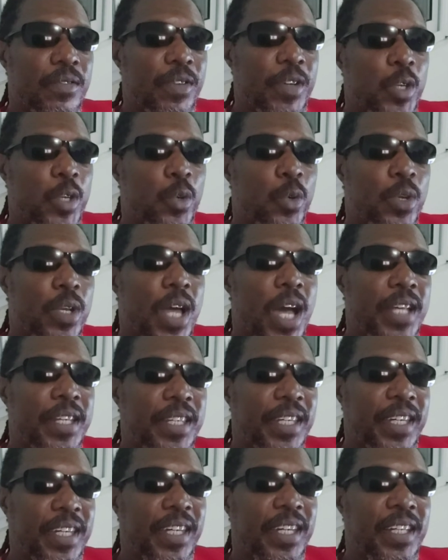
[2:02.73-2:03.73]
for
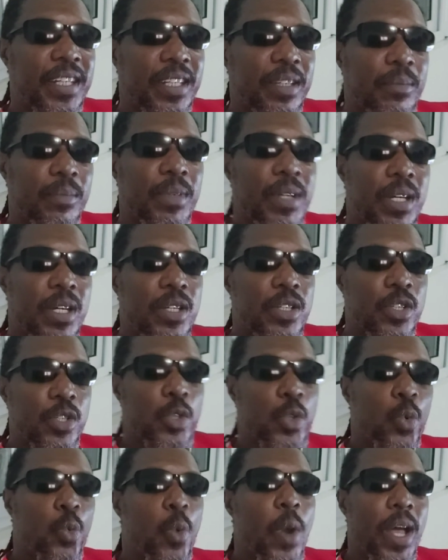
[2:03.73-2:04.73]
United Kingdom
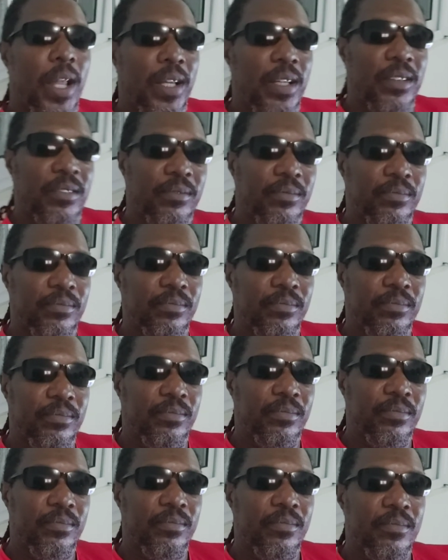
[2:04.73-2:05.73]
to do well.
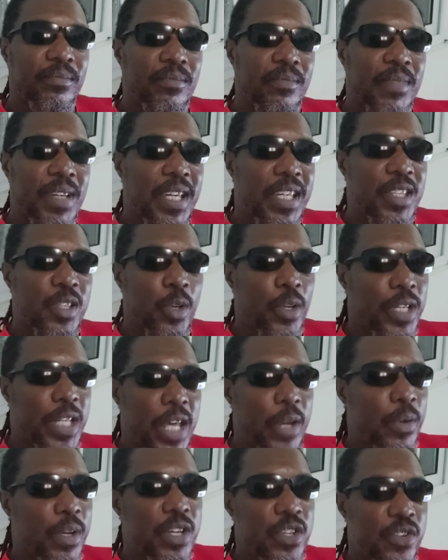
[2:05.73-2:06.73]
It's not
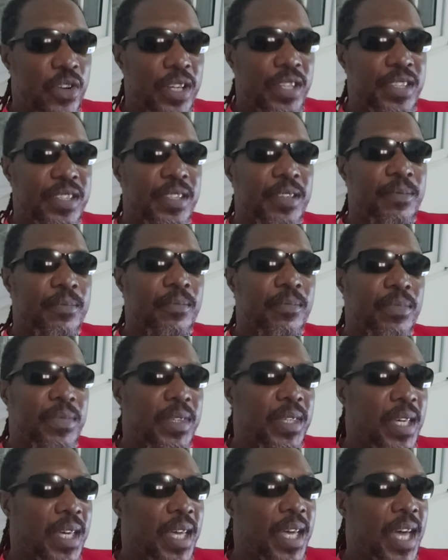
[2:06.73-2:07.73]
in their interest.
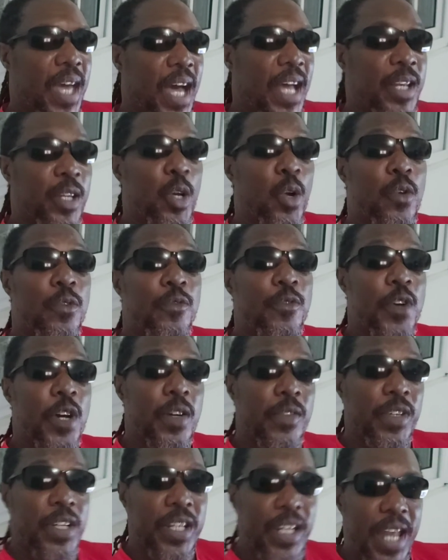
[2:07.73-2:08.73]
And go
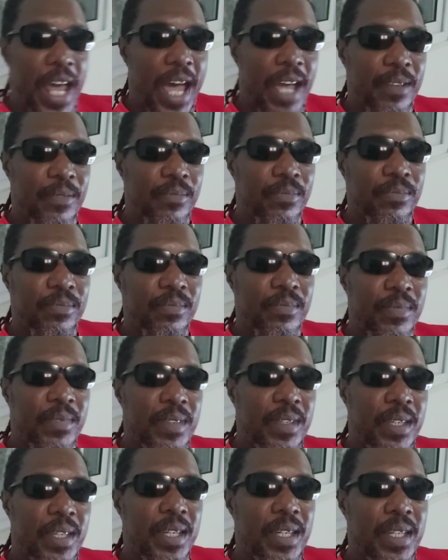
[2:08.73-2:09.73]
further than that,
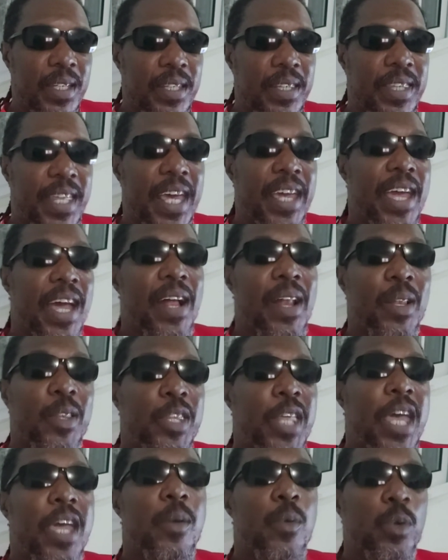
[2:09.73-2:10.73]
they
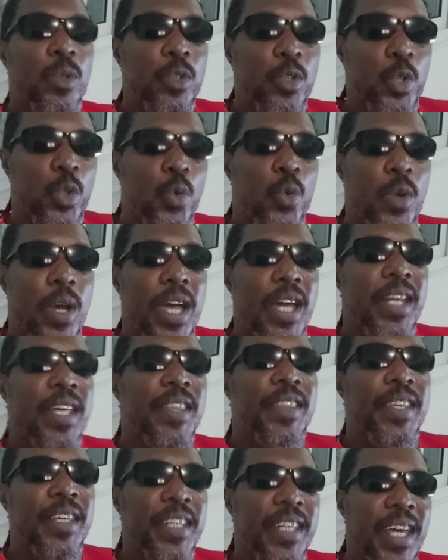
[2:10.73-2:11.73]
will do
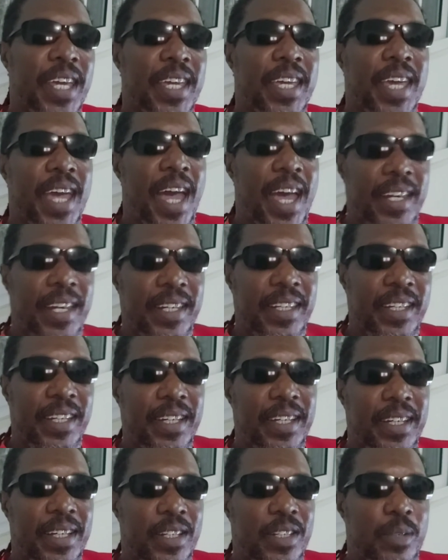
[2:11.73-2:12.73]
anything they can
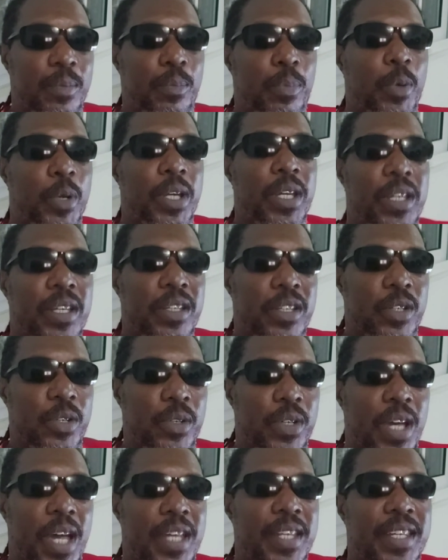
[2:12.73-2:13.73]
to bring the
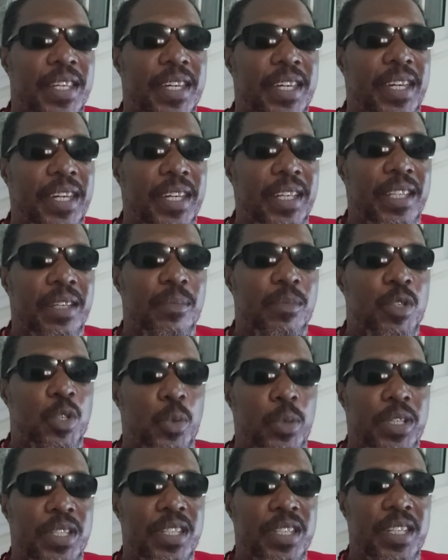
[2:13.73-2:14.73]
United Kingdom
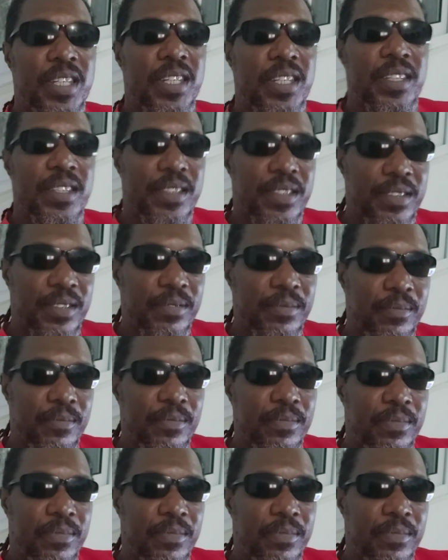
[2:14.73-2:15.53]
to its knees,